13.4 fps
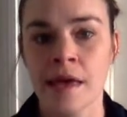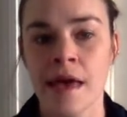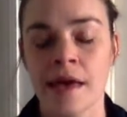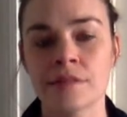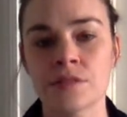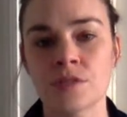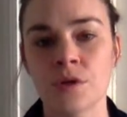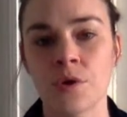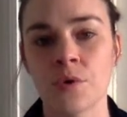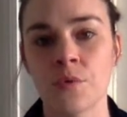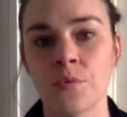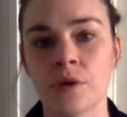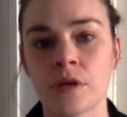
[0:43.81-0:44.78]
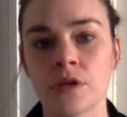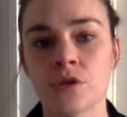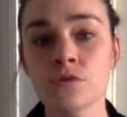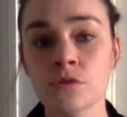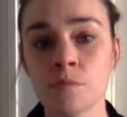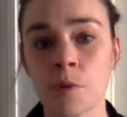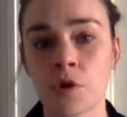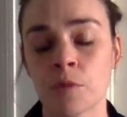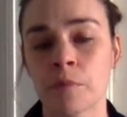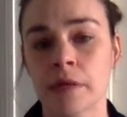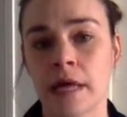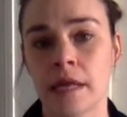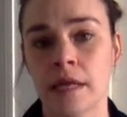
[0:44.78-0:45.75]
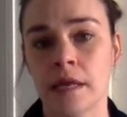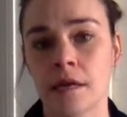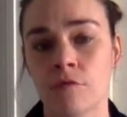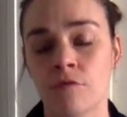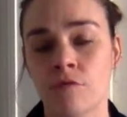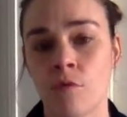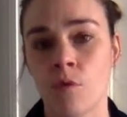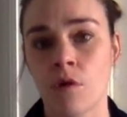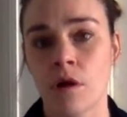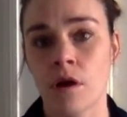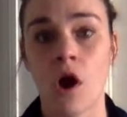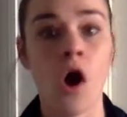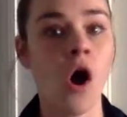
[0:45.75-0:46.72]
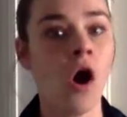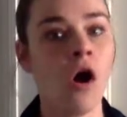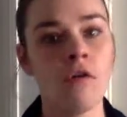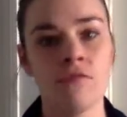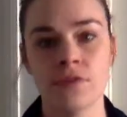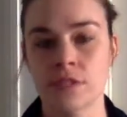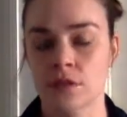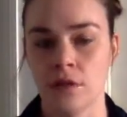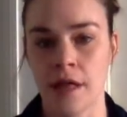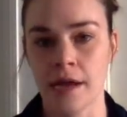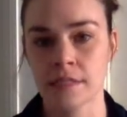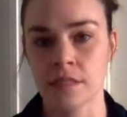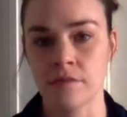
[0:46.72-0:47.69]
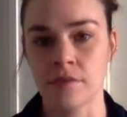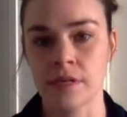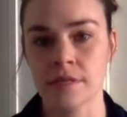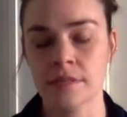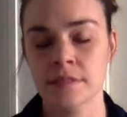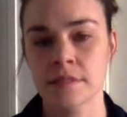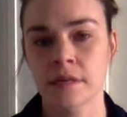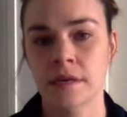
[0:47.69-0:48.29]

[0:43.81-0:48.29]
And so we use motor planning for all physical activities.